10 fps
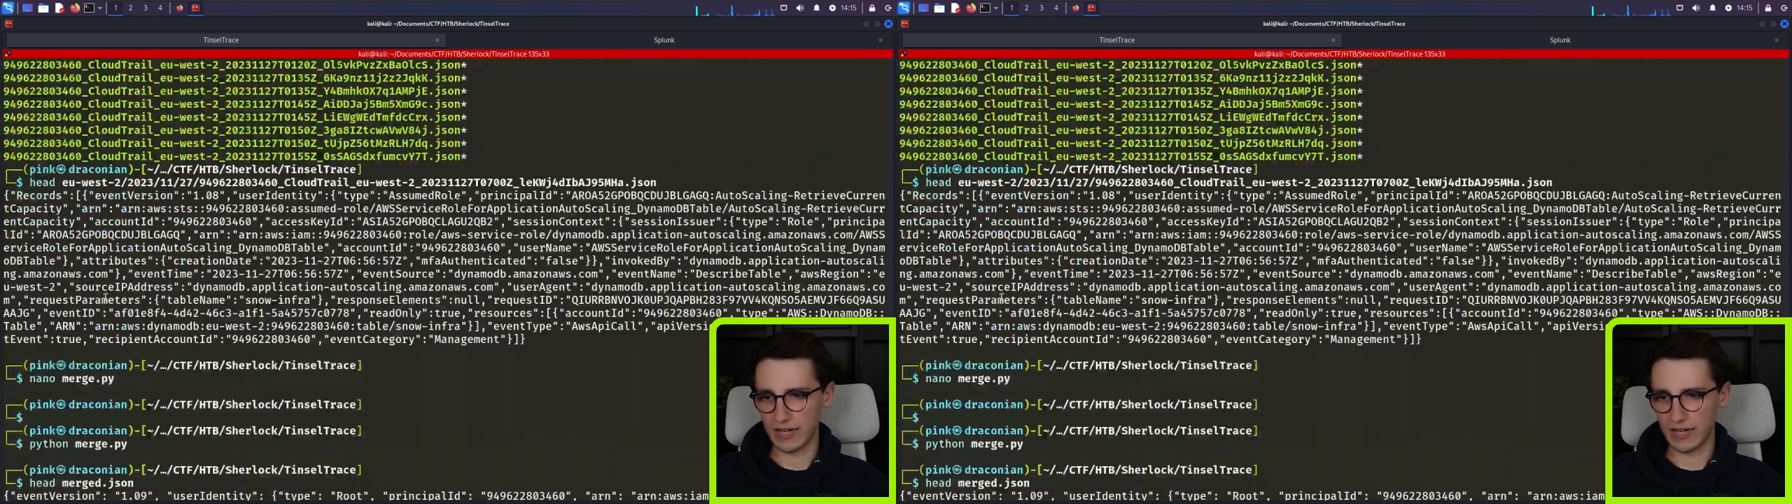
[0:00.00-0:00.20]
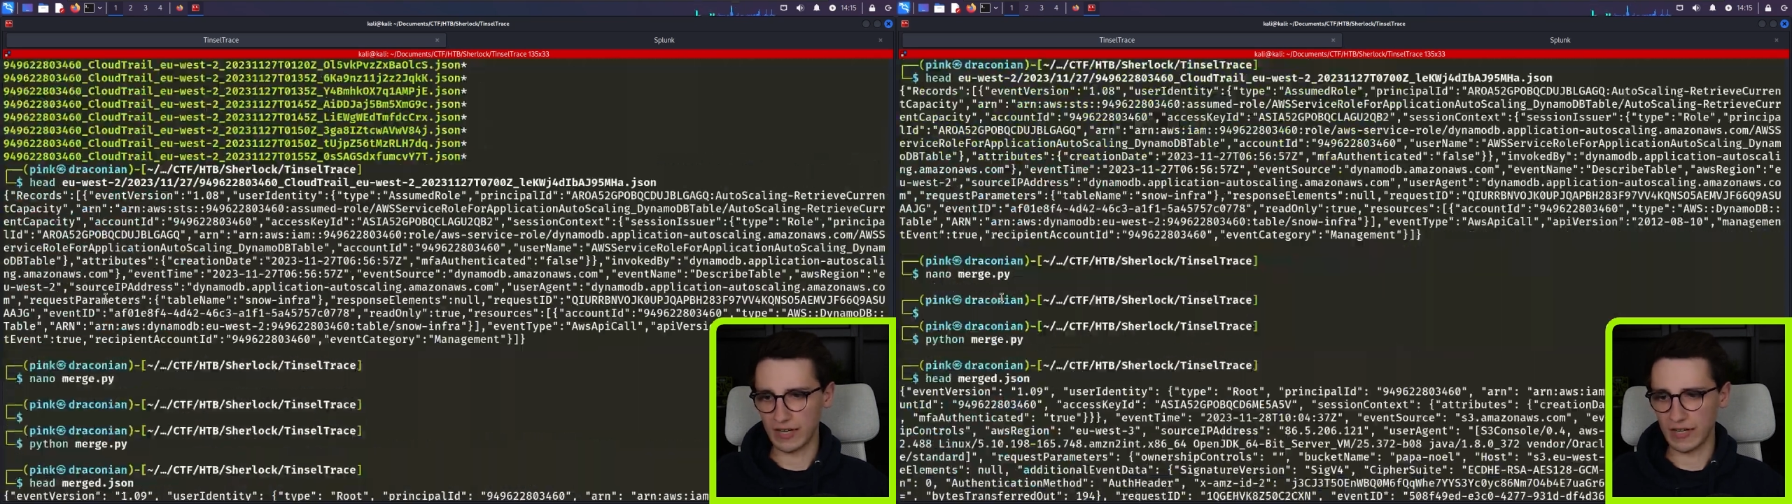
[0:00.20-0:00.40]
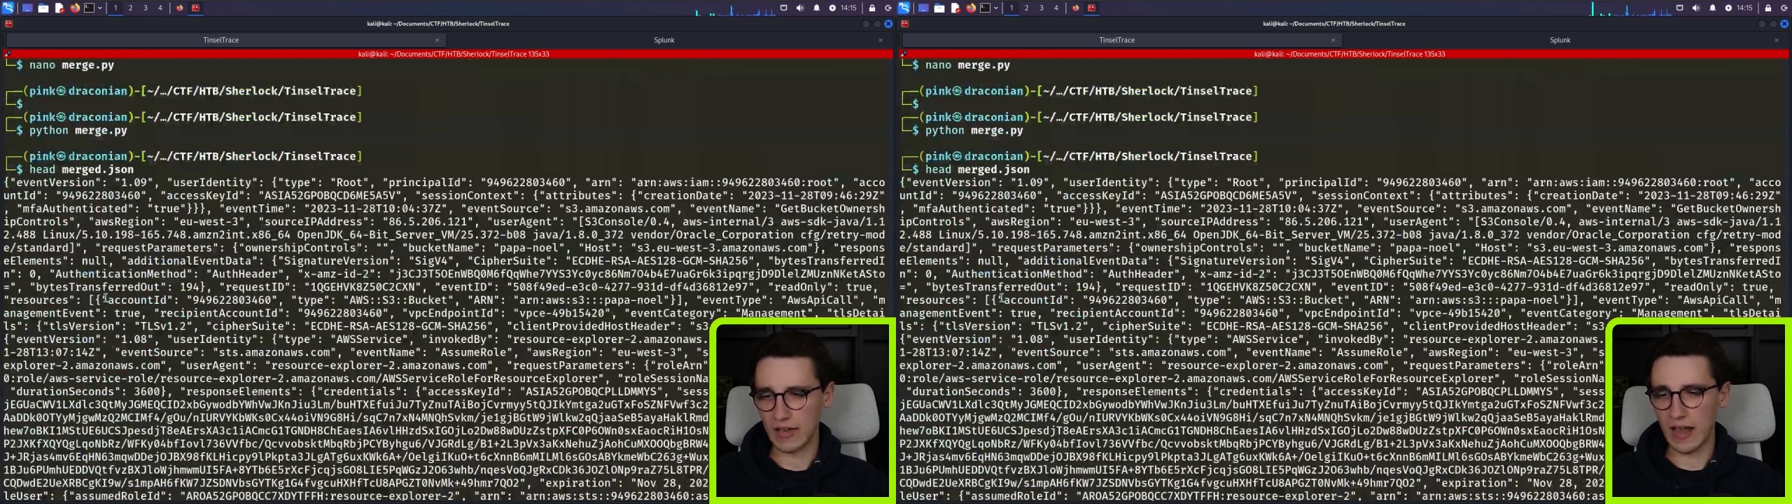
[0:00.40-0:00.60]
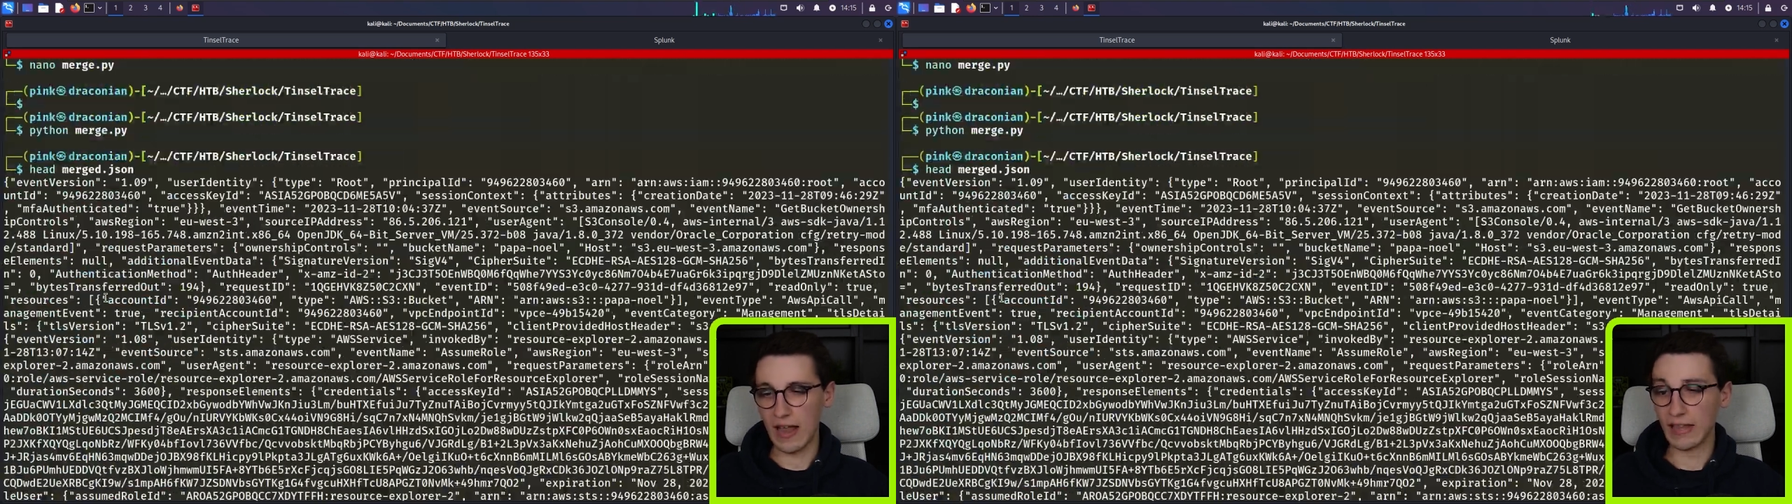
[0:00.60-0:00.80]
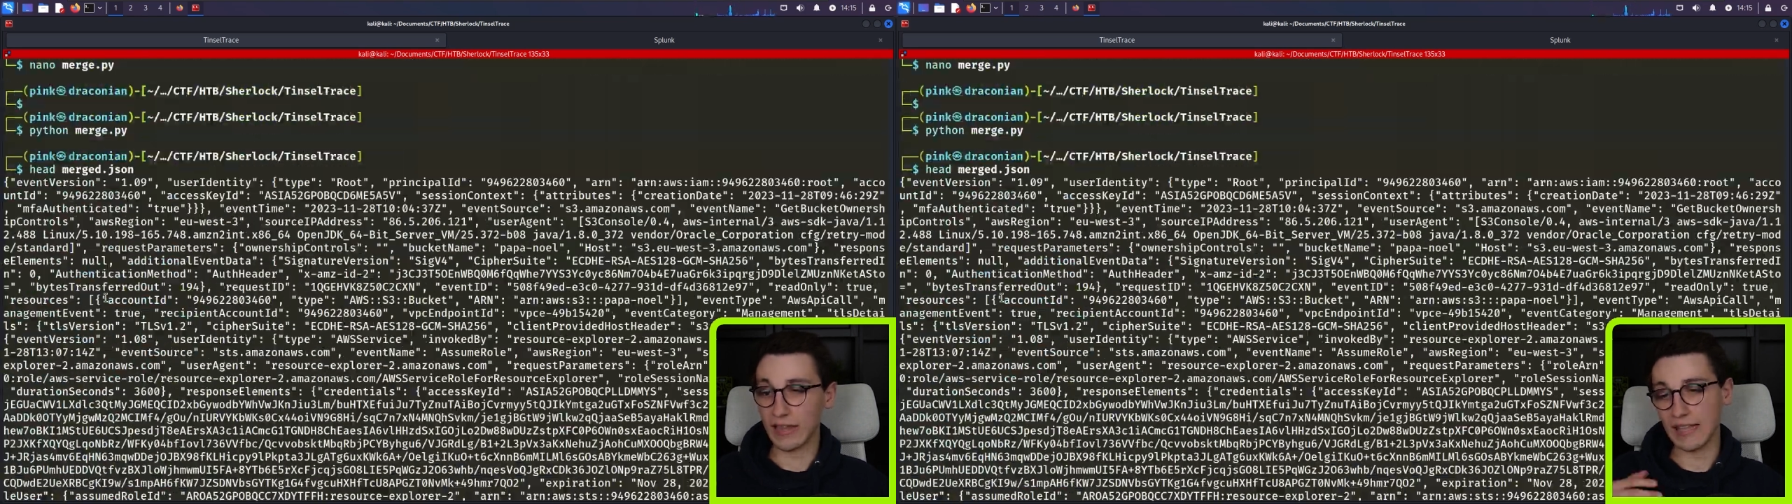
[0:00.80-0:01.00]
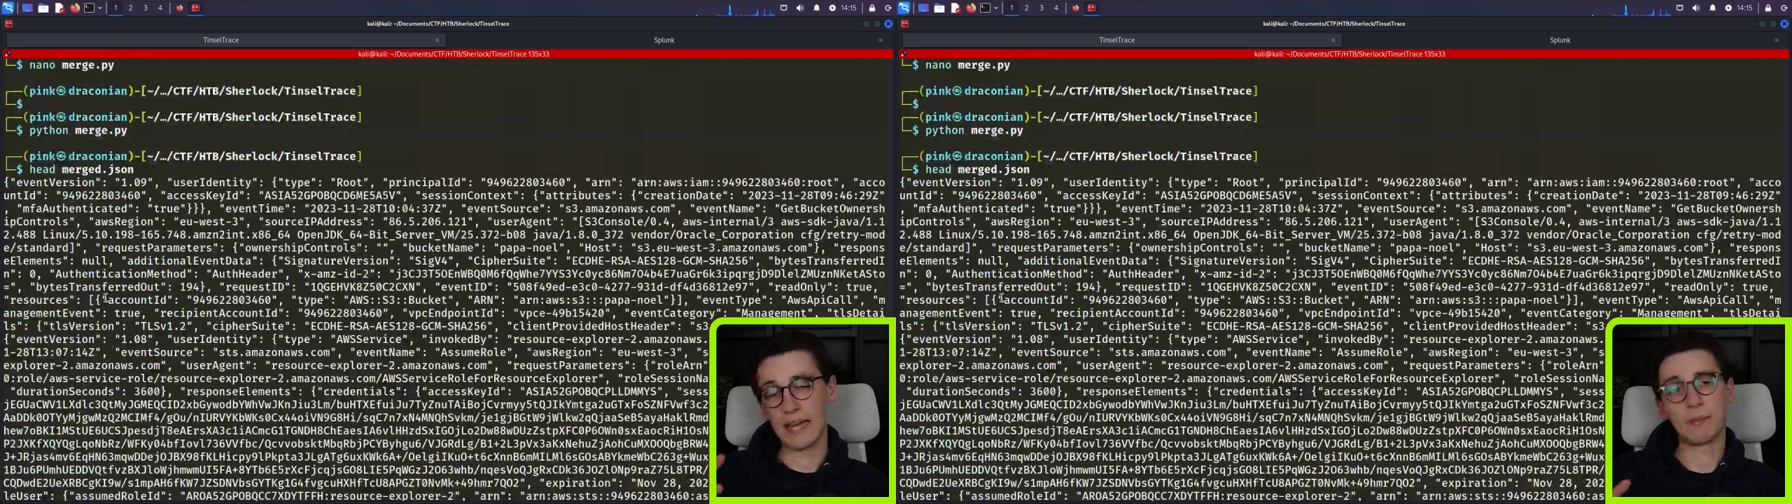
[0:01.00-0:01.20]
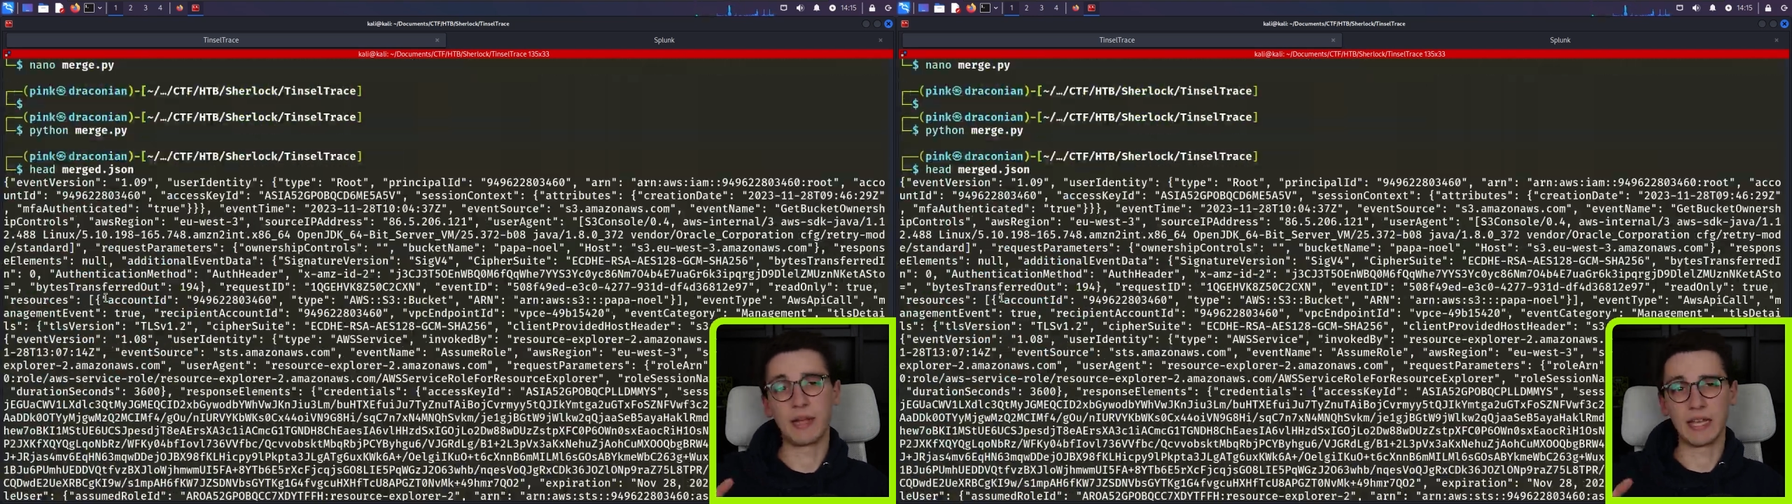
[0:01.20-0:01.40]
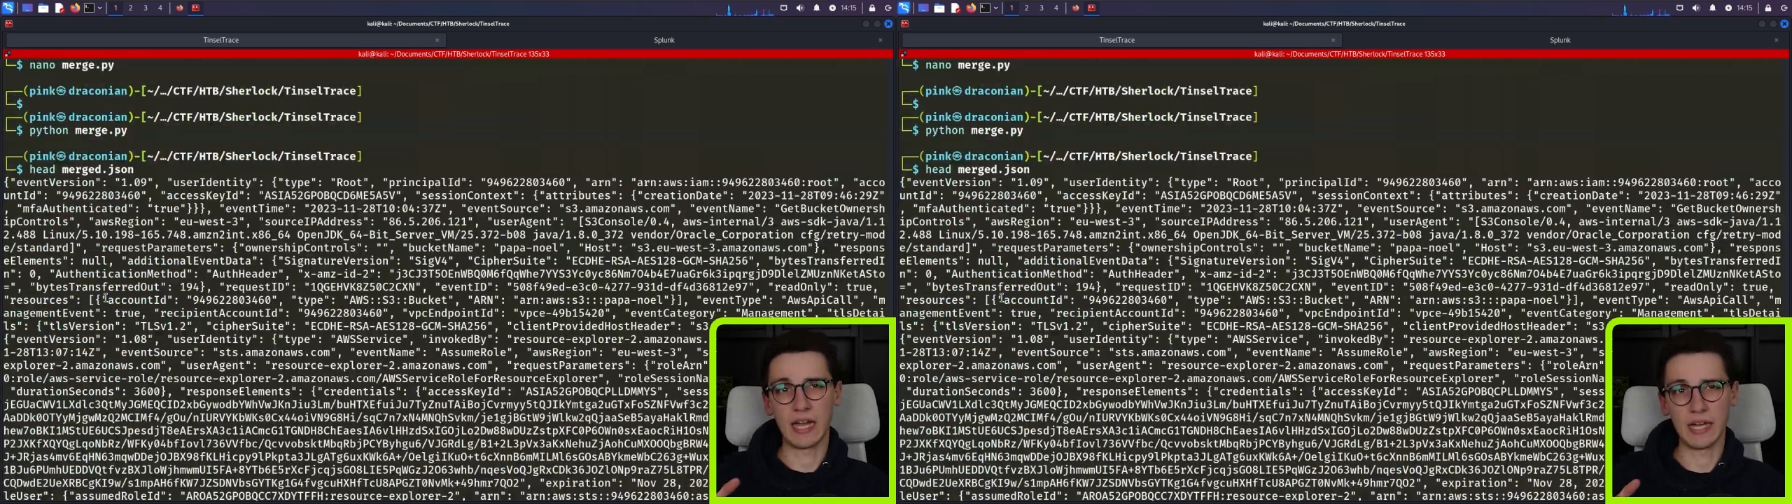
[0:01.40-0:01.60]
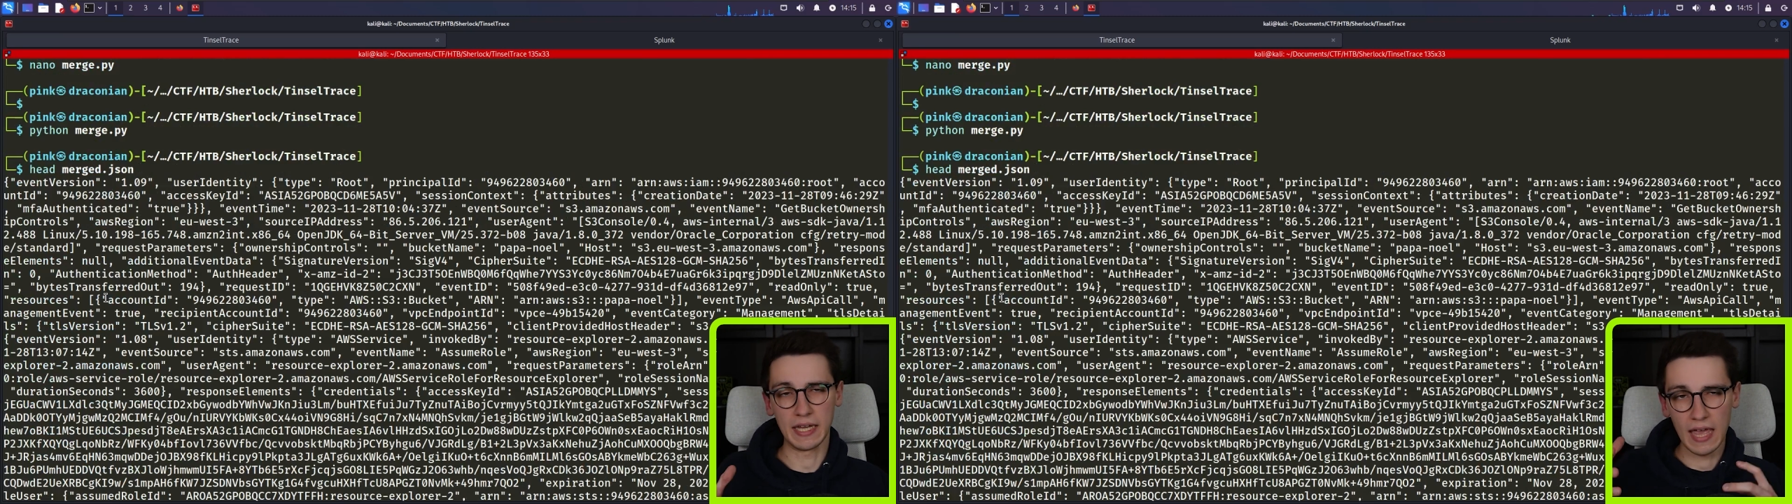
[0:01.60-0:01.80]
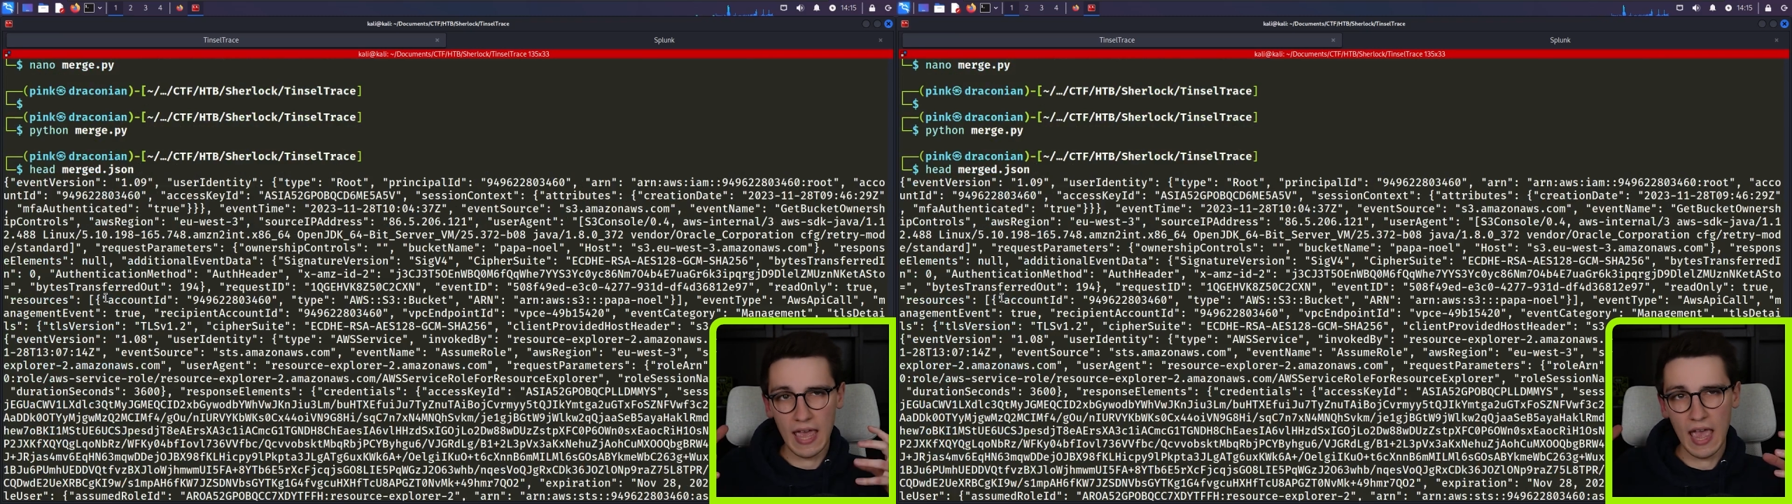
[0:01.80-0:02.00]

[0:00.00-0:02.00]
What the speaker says: data line by line,